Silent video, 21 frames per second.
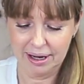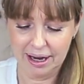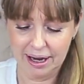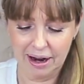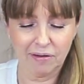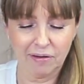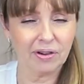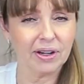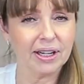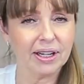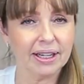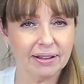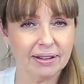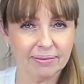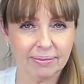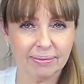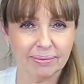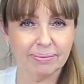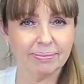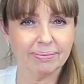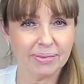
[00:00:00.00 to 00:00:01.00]
every
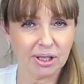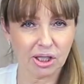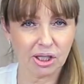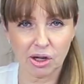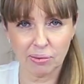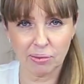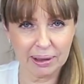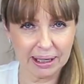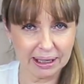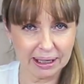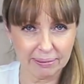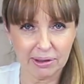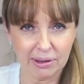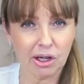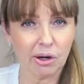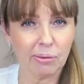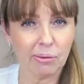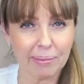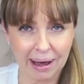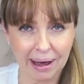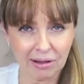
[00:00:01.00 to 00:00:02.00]
so many,
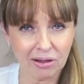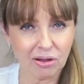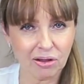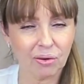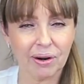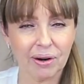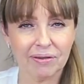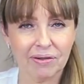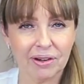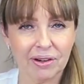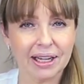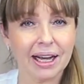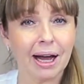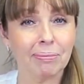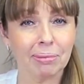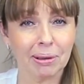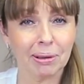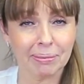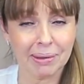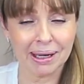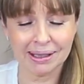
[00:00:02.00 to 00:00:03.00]
month or every
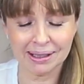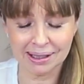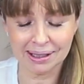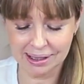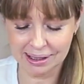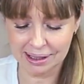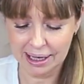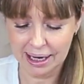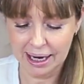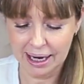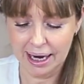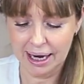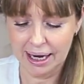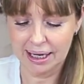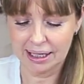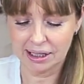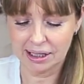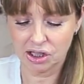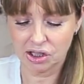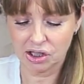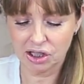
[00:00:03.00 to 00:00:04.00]
couple of months.
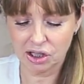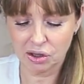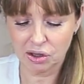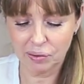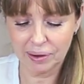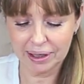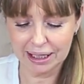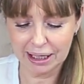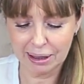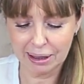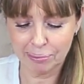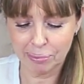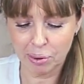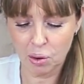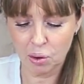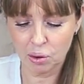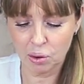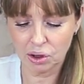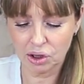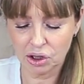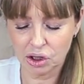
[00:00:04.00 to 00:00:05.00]
It's just really
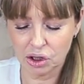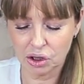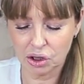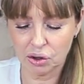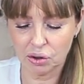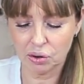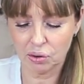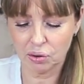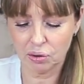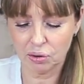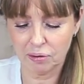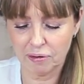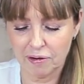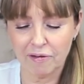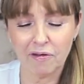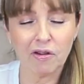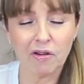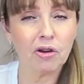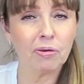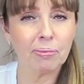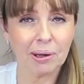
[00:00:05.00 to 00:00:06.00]
important to
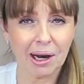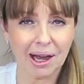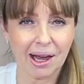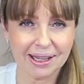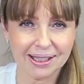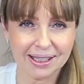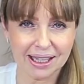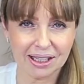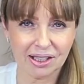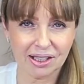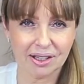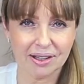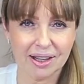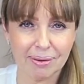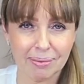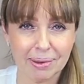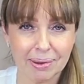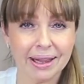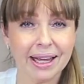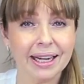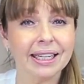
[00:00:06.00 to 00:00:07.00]
verbalize that to
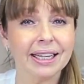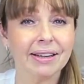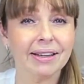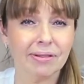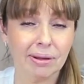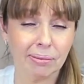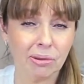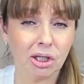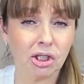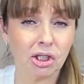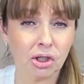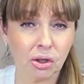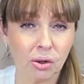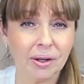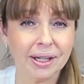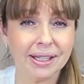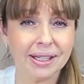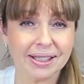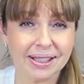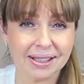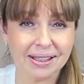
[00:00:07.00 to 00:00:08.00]
them and then give them the
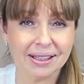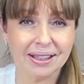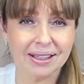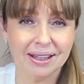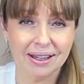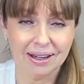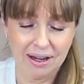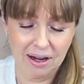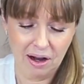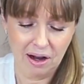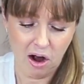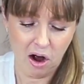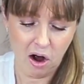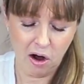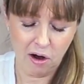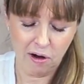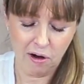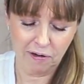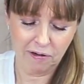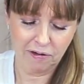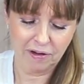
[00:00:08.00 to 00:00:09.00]
choice
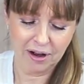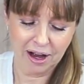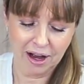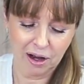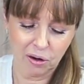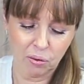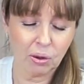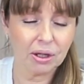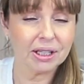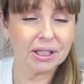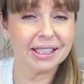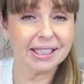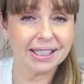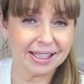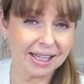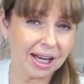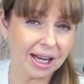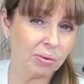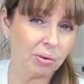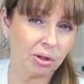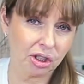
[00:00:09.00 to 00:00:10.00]
of what it is
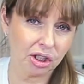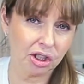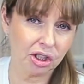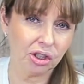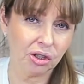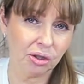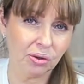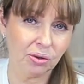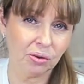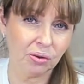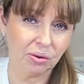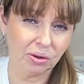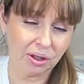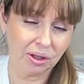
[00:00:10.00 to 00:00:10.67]
they want to do